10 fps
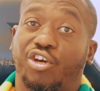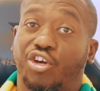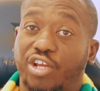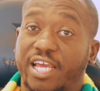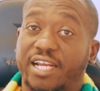
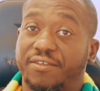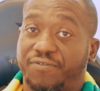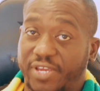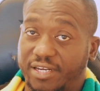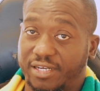good at
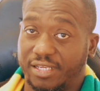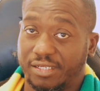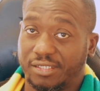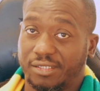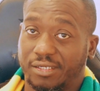
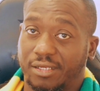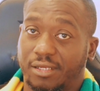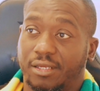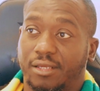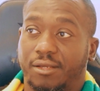defending,
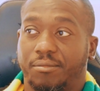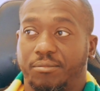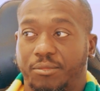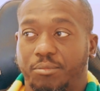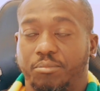
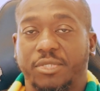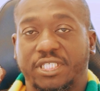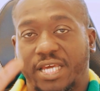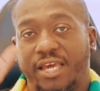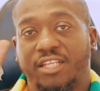
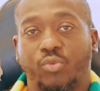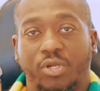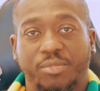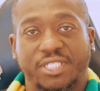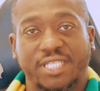besides
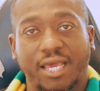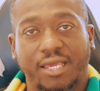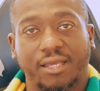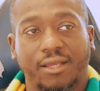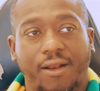
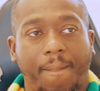Wan-Bissaka.